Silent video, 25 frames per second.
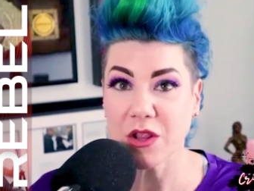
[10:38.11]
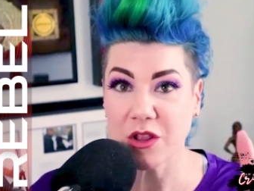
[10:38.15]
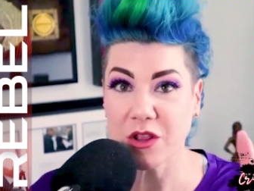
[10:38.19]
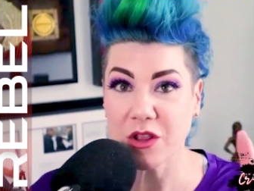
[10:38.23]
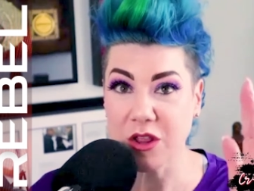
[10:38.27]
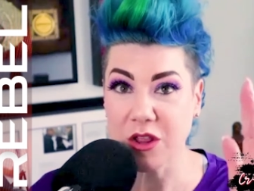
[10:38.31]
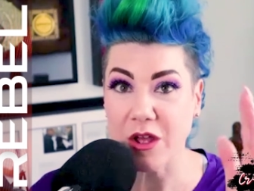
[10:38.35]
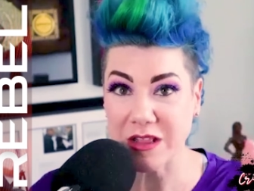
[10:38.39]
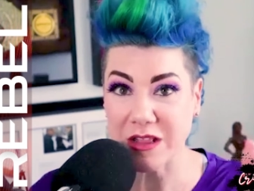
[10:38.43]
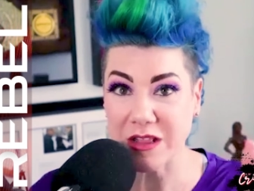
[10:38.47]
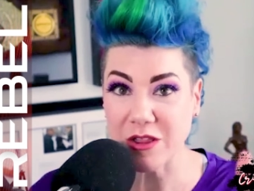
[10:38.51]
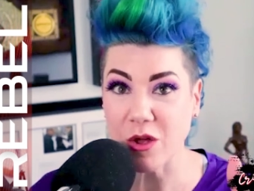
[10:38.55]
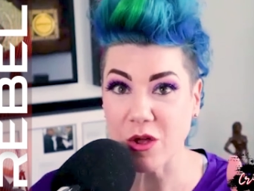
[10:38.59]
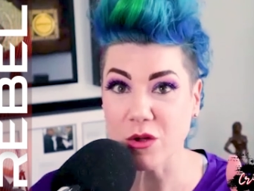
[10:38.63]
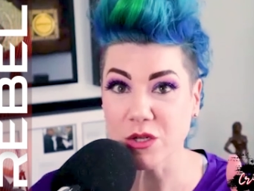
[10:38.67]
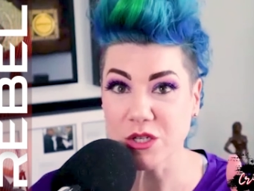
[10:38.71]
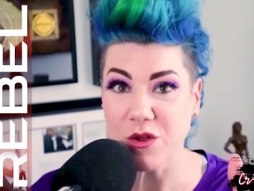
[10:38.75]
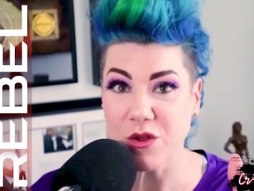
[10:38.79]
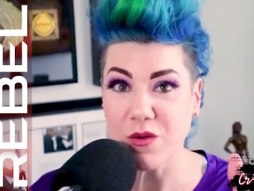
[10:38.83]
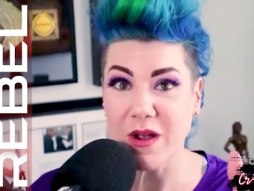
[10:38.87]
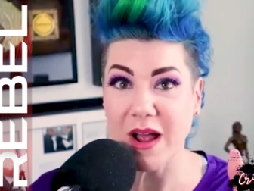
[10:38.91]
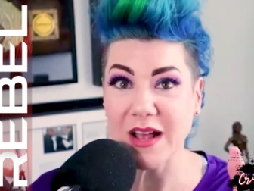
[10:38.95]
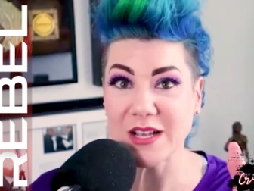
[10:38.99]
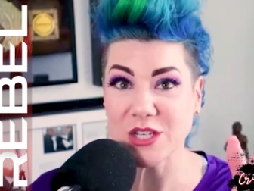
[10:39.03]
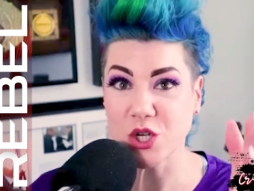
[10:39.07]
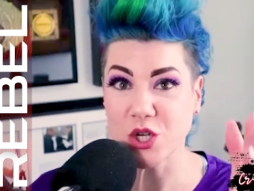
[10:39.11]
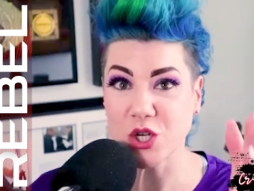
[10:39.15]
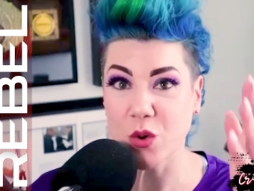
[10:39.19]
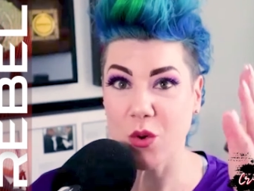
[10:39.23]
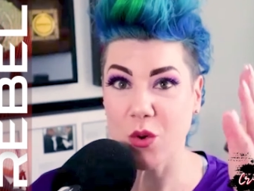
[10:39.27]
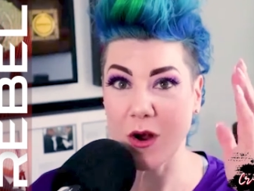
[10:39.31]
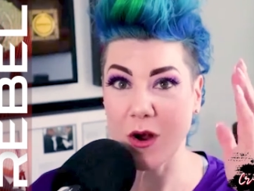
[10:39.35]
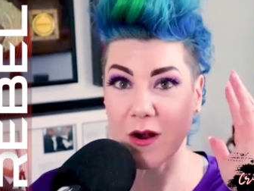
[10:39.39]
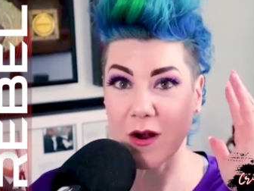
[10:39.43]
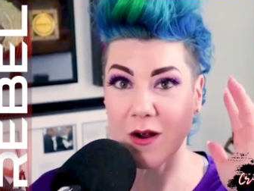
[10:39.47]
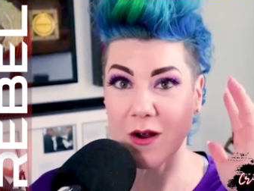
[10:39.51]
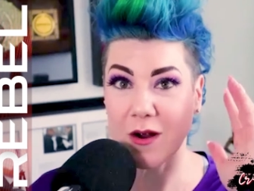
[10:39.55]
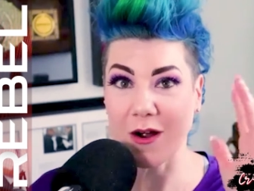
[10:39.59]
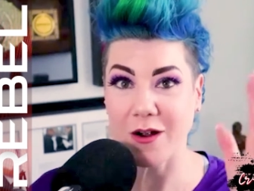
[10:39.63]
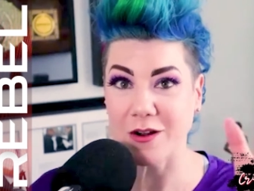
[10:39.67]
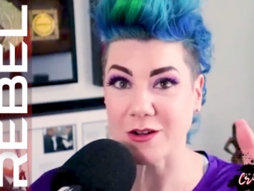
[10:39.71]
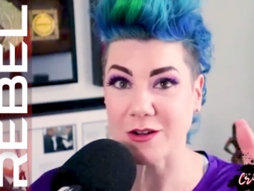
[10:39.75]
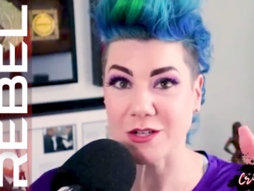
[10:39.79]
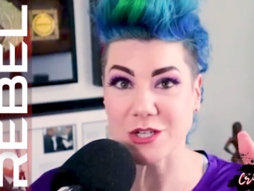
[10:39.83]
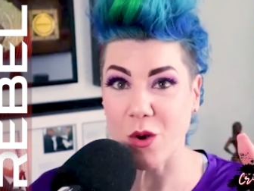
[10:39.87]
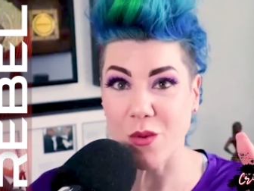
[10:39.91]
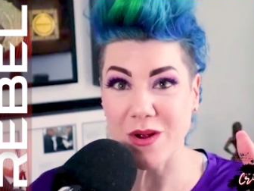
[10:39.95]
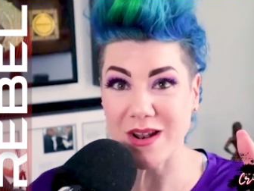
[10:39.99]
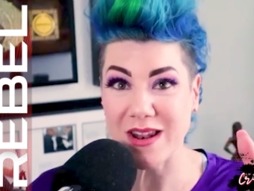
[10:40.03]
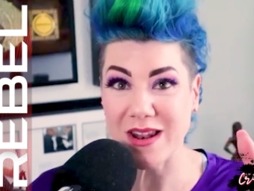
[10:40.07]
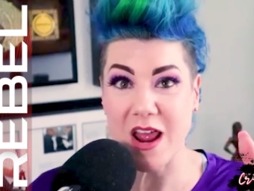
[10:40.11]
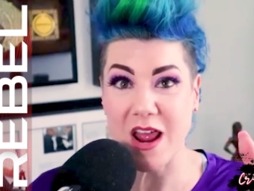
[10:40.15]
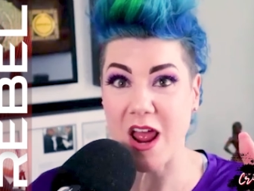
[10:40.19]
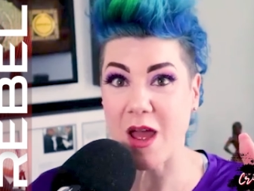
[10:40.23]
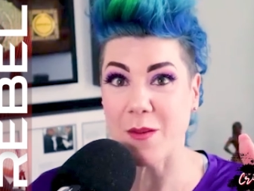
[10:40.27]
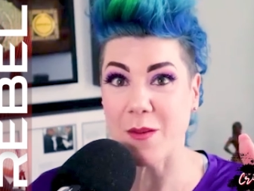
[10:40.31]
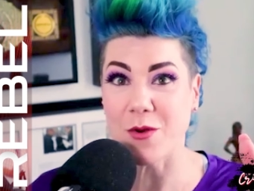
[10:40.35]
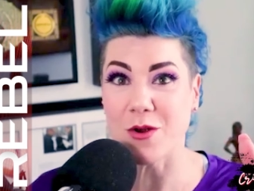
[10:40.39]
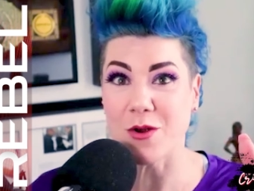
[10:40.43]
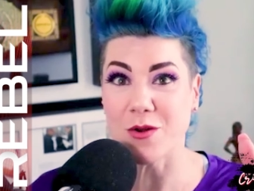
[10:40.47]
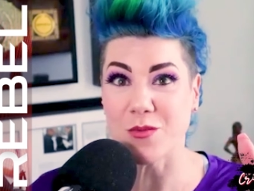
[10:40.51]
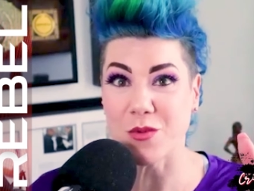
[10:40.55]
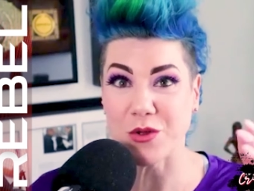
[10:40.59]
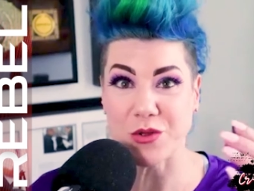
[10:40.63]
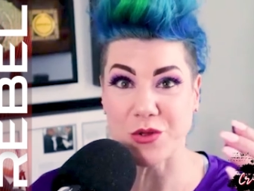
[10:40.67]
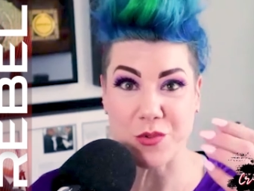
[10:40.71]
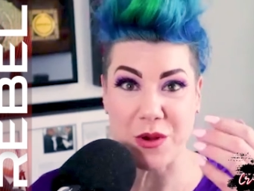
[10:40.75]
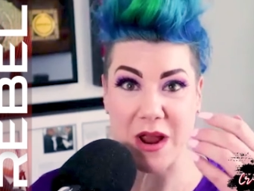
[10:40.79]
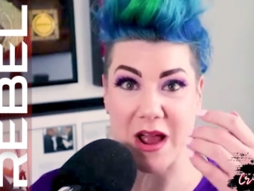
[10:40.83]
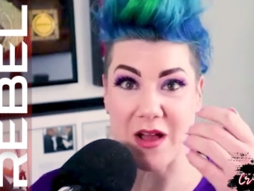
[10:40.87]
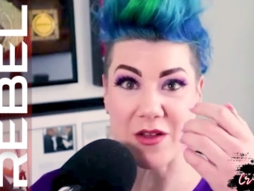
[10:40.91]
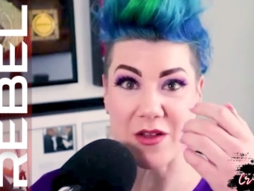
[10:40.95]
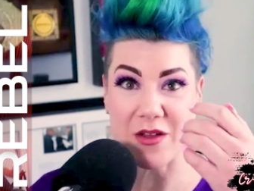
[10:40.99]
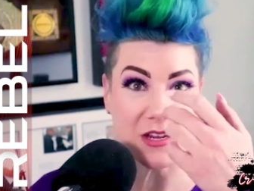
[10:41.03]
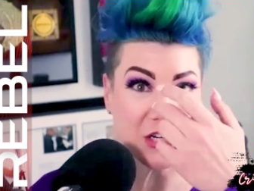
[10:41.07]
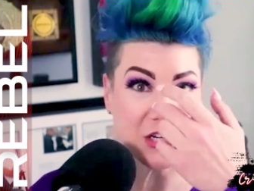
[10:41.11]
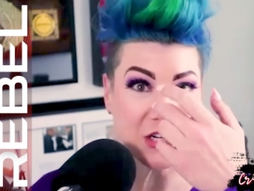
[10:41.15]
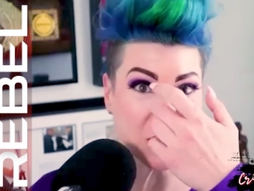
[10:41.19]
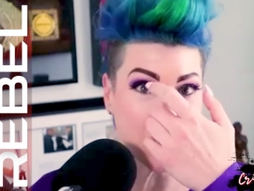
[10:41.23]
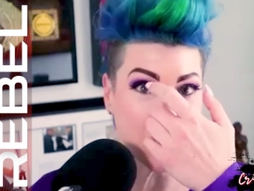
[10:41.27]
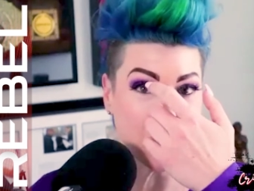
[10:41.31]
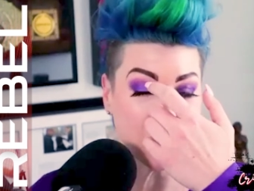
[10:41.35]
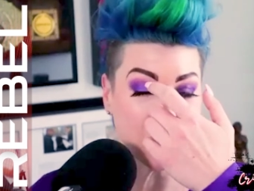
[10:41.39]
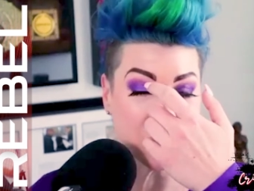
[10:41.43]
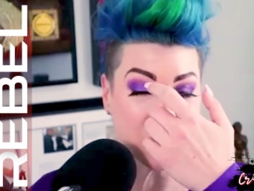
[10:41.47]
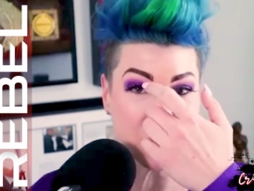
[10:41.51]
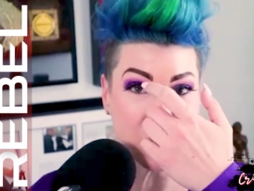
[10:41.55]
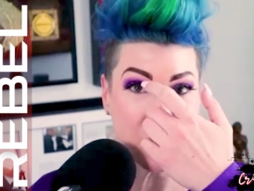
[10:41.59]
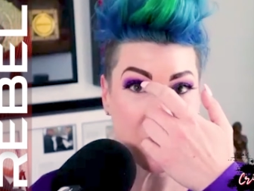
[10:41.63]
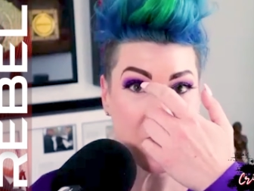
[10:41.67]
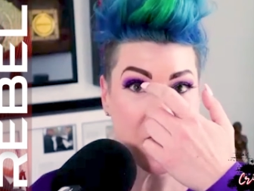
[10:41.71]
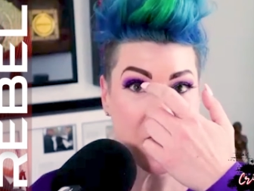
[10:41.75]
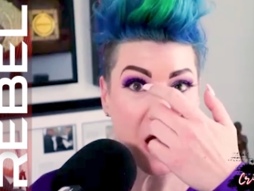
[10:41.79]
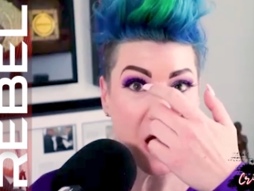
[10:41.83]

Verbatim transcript: like those of you guys who are are so enamored with reality shows,